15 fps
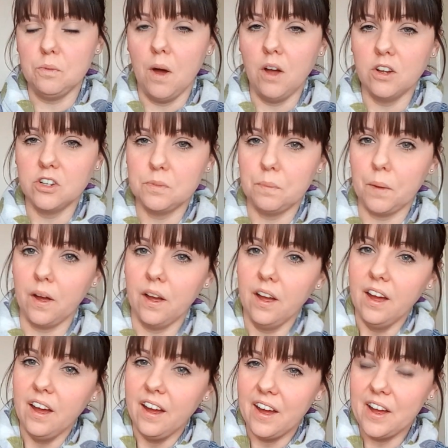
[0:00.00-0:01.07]
much, but
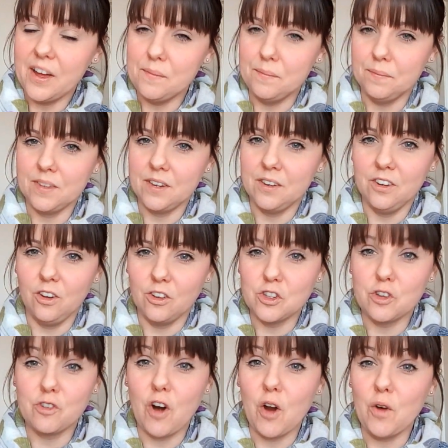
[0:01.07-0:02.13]
lots of
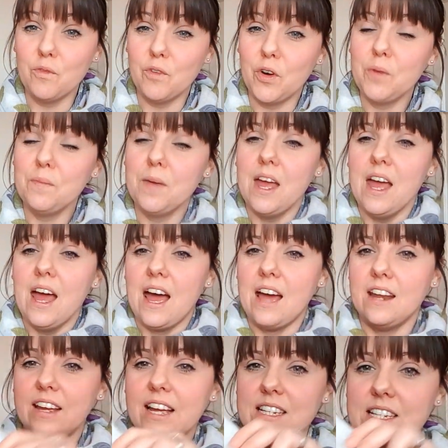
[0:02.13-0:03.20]
growing room.
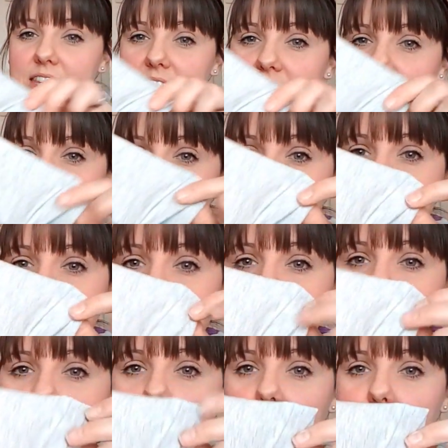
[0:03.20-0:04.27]
And I added the
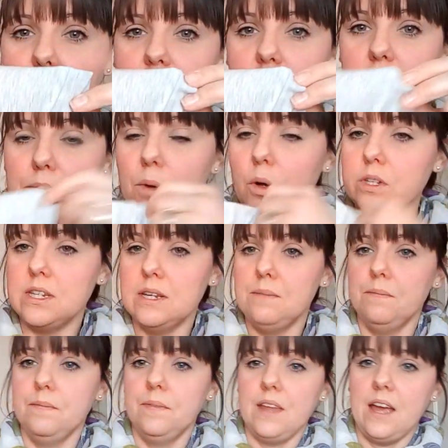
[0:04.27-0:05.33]
cuffs at the
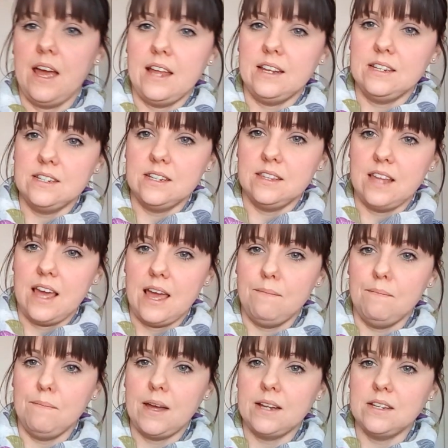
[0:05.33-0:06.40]
bottom and the
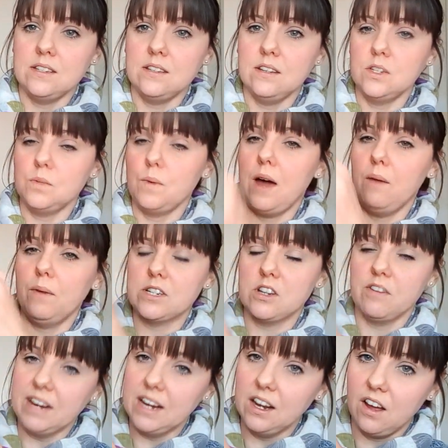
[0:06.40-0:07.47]
hem band as well, which I
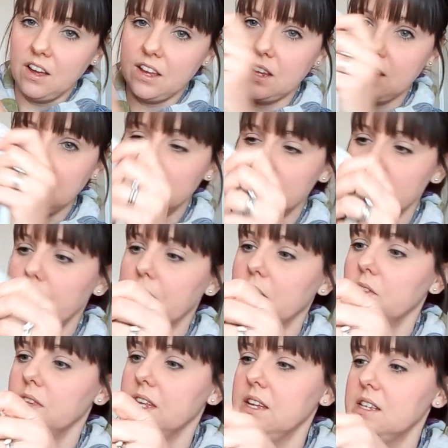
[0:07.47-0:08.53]
really like doing
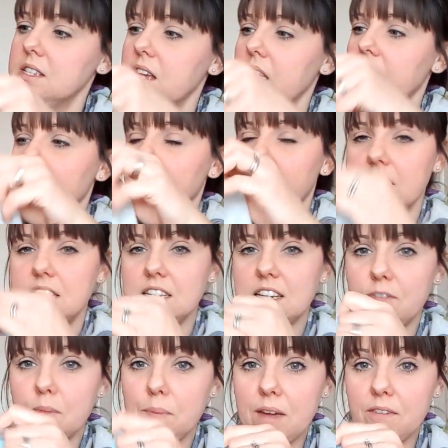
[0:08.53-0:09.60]
on these. I did
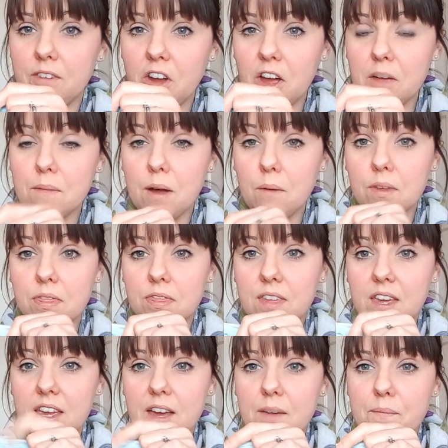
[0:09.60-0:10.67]
have a bit of a nightmare with
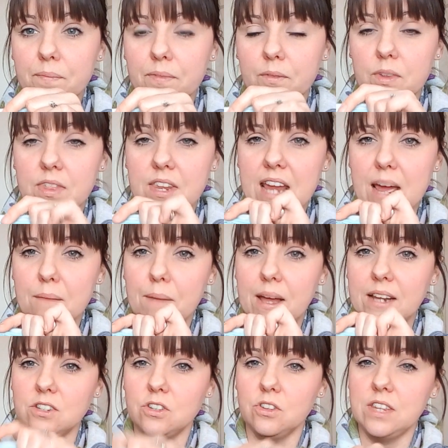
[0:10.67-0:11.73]
the neck
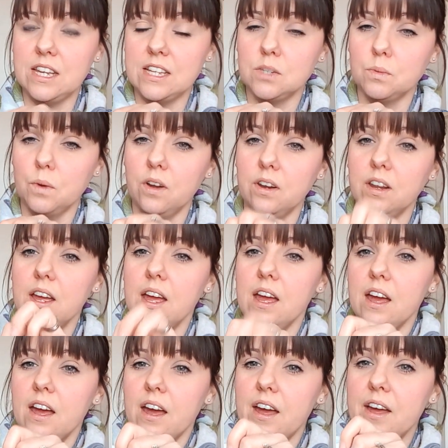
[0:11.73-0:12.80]
band on this one,
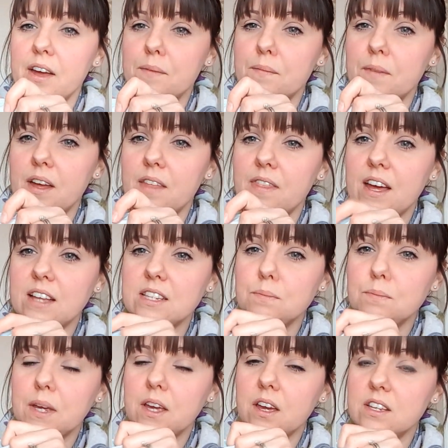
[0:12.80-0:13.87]
and that's
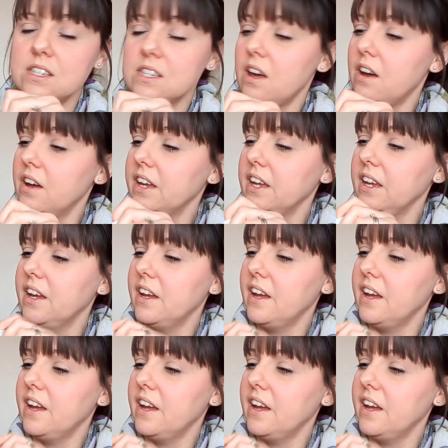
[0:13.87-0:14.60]
because I